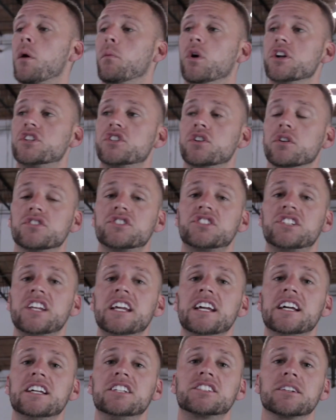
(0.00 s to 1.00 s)
what you'll
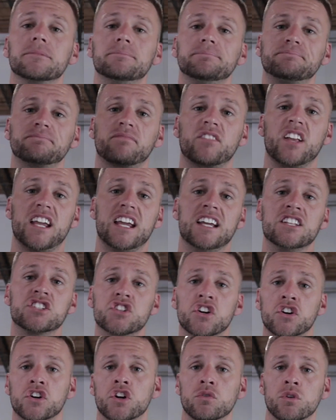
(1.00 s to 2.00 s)
see is the
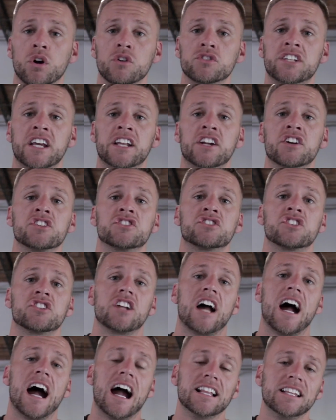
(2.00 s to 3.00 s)
internal rotators
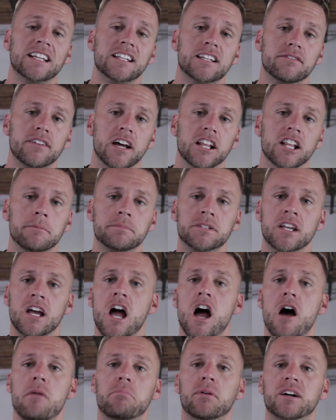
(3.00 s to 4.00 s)
are highly developed,
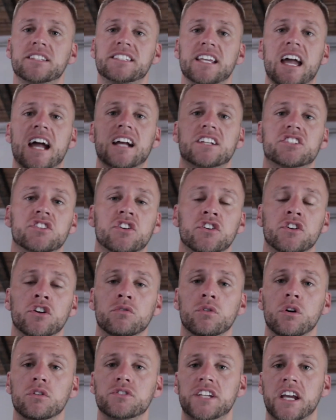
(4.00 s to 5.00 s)
but the
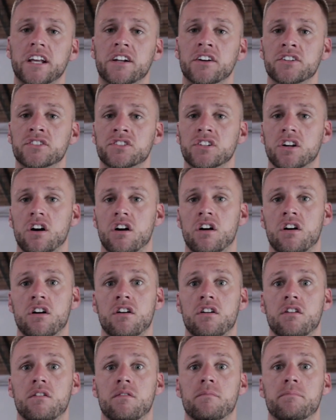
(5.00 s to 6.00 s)
external rotators
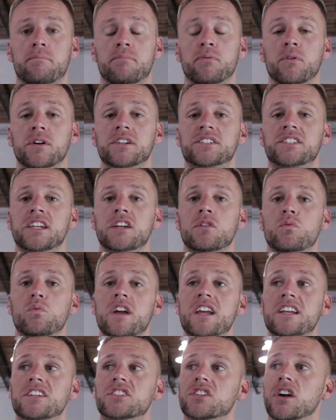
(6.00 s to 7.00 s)
are pretty
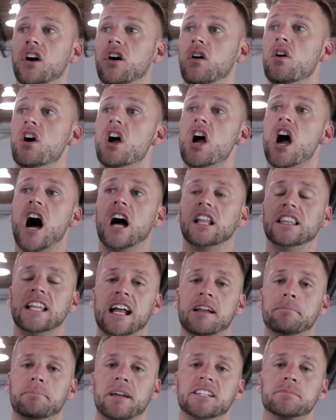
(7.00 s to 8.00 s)
weak. So a
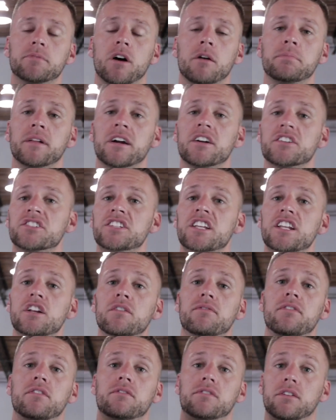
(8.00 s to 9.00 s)
lot of baseball players need
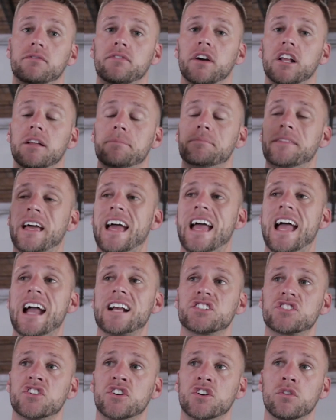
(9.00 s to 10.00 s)
to develop that
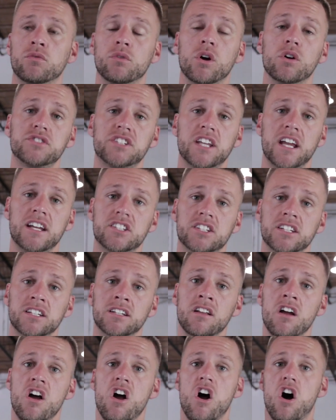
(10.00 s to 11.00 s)
external rotation